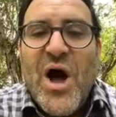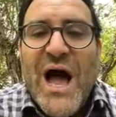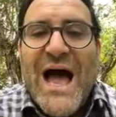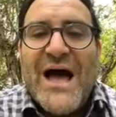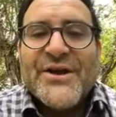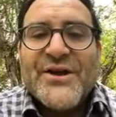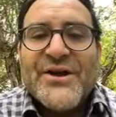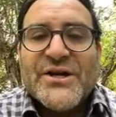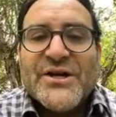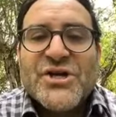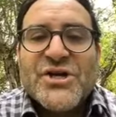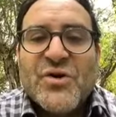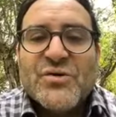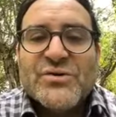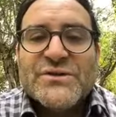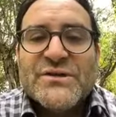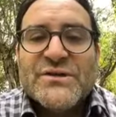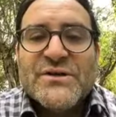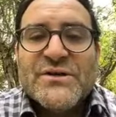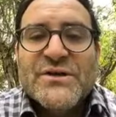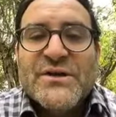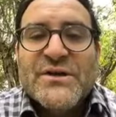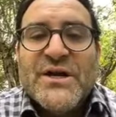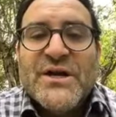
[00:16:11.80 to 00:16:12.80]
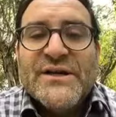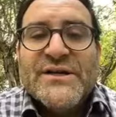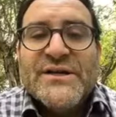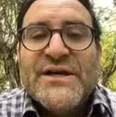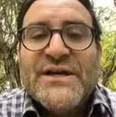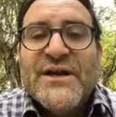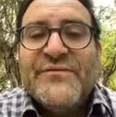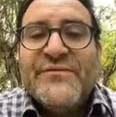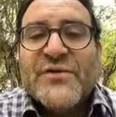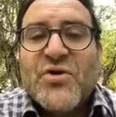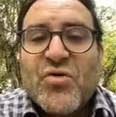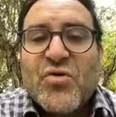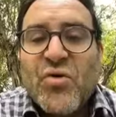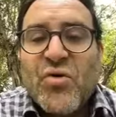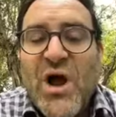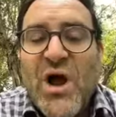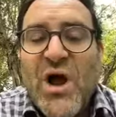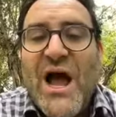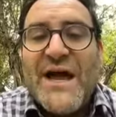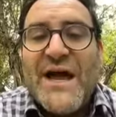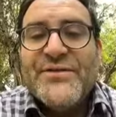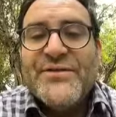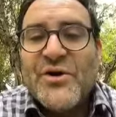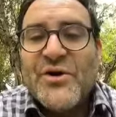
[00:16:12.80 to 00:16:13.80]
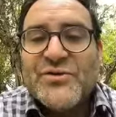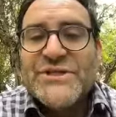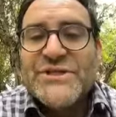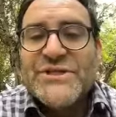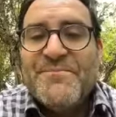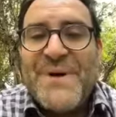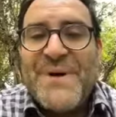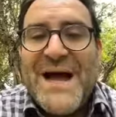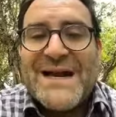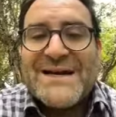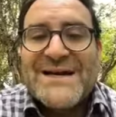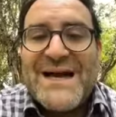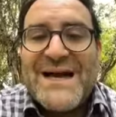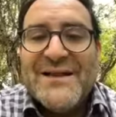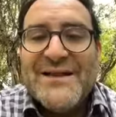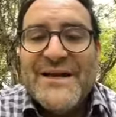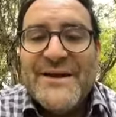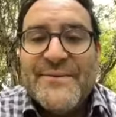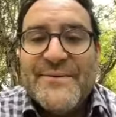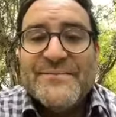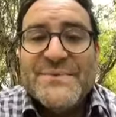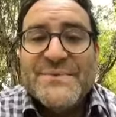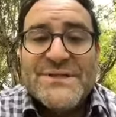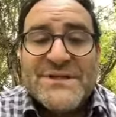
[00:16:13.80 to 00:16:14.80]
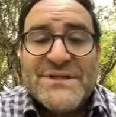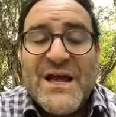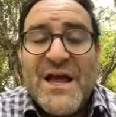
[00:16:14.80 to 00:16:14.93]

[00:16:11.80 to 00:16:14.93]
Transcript: Anatot. Give a cry, those in Bakalim.